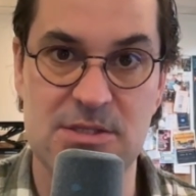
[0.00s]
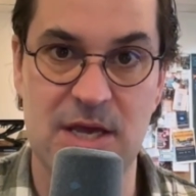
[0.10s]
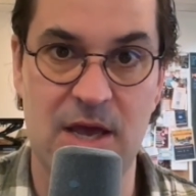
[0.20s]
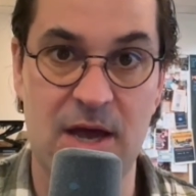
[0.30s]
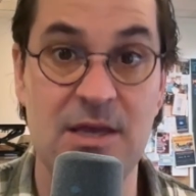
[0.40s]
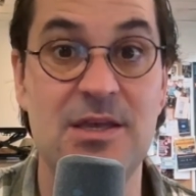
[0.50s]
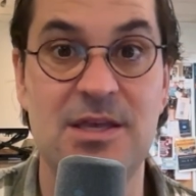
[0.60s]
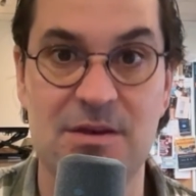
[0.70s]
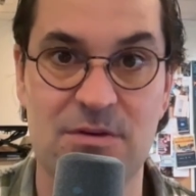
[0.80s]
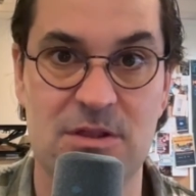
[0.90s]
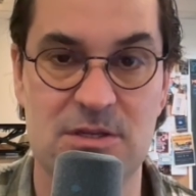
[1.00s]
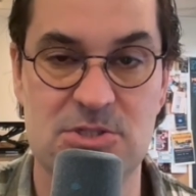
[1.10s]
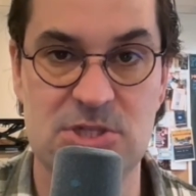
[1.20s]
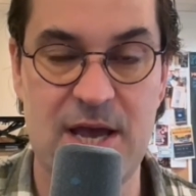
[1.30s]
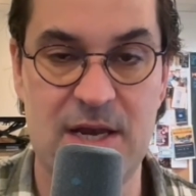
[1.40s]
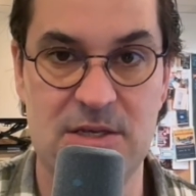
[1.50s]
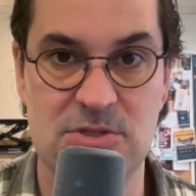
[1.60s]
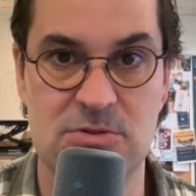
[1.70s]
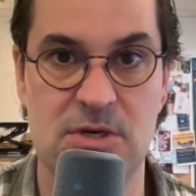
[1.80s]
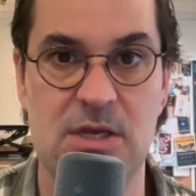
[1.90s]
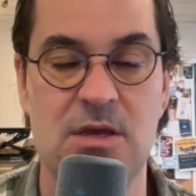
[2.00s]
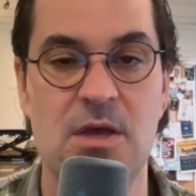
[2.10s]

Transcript: ai given this chat history